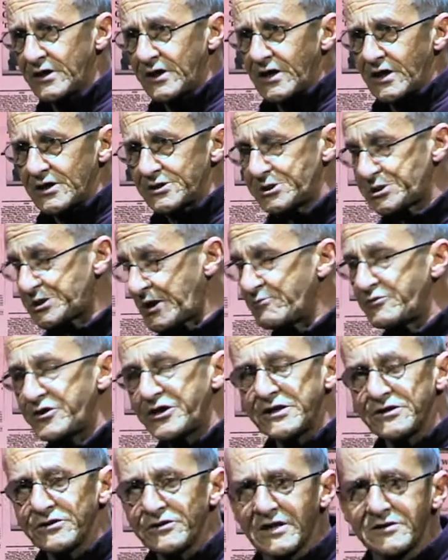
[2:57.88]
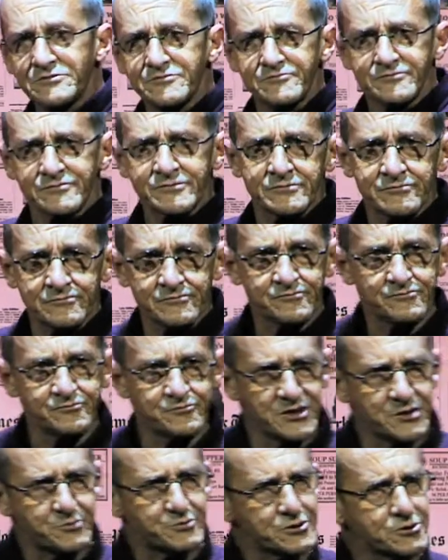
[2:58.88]
and something that
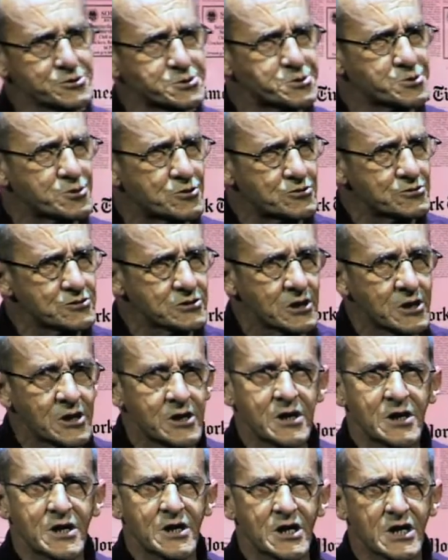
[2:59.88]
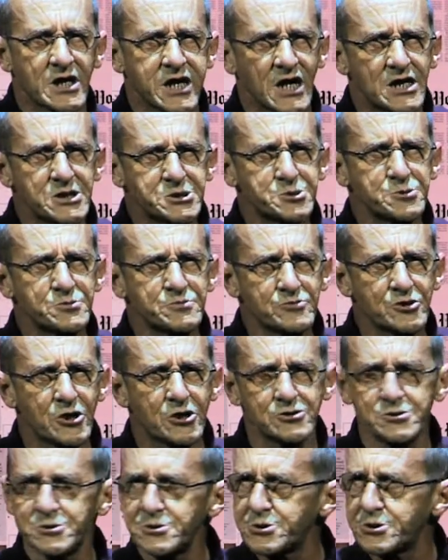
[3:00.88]
people used to call classroom
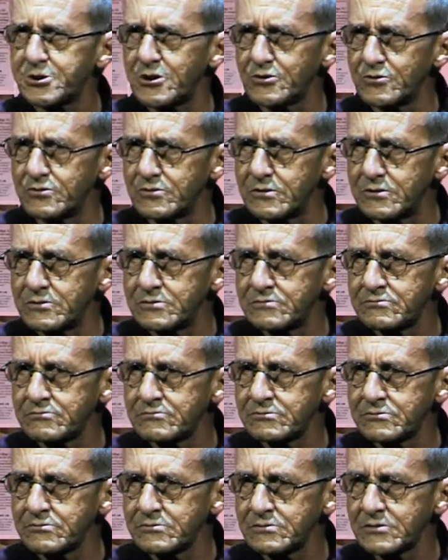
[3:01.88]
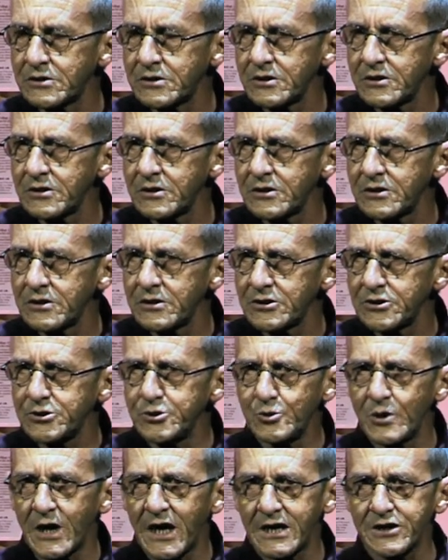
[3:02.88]
control,
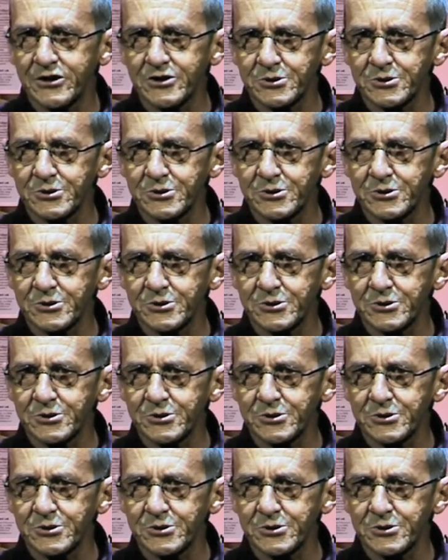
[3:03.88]
you had the